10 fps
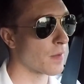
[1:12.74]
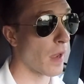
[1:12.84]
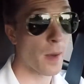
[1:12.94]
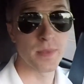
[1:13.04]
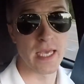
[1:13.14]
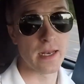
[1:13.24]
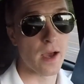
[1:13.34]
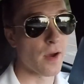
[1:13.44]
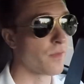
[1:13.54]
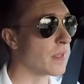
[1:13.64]

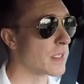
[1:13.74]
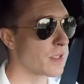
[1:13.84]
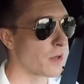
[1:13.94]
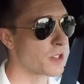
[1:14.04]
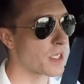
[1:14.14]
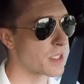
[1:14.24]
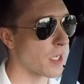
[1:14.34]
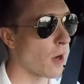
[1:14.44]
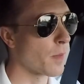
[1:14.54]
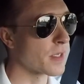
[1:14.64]
update of these third-gen
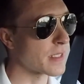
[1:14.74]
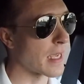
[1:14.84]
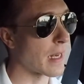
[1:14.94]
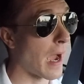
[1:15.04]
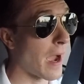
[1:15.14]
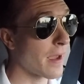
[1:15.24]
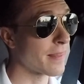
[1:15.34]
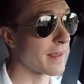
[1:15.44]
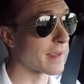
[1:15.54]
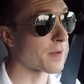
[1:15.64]
Tacomas, and I
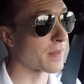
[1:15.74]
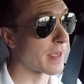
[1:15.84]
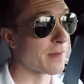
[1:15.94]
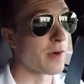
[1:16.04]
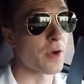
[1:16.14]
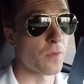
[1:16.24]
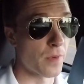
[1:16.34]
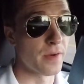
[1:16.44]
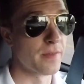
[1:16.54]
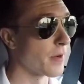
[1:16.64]
think they look
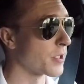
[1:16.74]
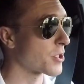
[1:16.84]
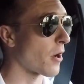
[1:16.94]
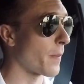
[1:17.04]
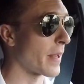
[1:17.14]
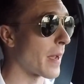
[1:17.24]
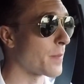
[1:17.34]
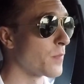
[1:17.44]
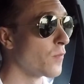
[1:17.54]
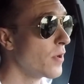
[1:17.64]
really sharp, and
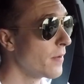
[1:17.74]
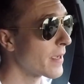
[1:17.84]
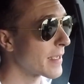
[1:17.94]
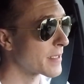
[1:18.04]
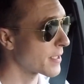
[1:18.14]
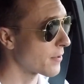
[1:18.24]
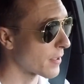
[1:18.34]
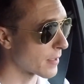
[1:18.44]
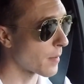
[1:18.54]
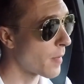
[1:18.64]
I'm really
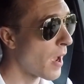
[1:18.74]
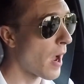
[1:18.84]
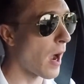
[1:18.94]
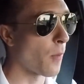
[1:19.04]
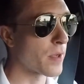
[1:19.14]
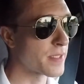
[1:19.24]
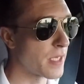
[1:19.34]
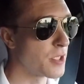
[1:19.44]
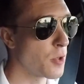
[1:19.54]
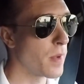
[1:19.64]
considering them once
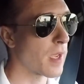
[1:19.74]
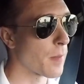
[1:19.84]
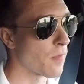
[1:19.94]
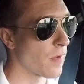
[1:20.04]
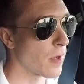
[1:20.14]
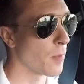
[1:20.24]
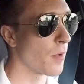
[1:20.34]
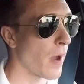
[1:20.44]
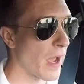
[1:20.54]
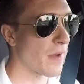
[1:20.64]
they do become
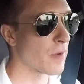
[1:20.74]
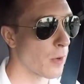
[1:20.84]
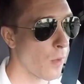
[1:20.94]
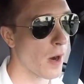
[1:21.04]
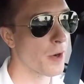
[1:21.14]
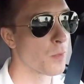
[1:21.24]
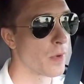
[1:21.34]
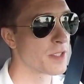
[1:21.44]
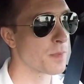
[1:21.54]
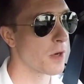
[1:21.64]
available. I have inquired
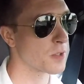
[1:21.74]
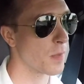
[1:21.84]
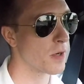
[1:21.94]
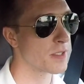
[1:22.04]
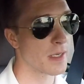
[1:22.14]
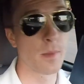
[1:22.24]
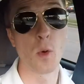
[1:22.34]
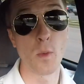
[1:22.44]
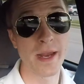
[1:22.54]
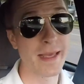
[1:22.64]
with Sparks Parts, and I'm
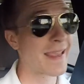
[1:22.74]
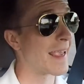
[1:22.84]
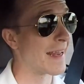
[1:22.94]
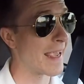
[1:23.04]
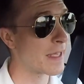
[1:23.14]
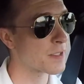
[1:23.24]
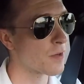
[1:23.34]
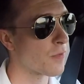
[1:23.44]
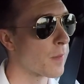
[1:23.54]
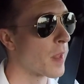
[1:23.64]
awaiting an
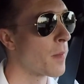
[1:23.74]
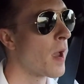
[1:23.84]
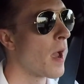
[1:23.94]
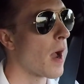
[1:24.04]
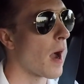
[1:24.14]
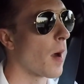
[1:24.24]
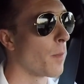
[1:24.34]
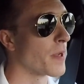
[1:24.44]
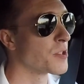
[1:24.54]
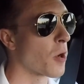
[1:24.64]
answer from
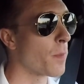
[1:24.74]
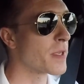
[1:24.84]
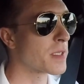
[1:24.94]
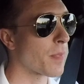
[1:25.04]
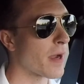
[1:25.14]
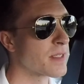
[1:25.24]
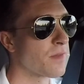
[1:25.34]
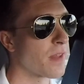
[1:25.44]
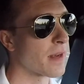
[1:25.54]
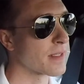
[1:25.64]
them, but don't be surprised
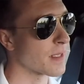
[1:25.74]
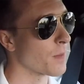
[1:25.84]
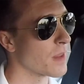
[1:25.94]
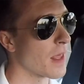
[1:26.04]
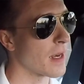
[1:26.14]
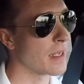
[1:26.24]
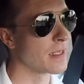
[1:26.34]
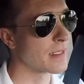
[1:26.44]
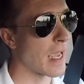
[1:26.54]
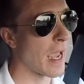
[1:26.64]
if that is something that
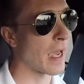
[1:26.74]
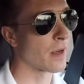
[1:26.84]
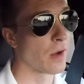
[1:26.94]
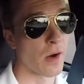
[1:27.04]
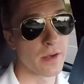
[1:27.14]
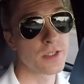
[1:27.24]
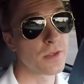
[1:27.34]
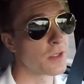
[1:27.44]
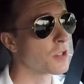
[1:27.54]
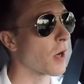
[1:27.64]
is added
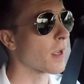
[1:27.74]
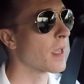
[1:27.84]
onto the truck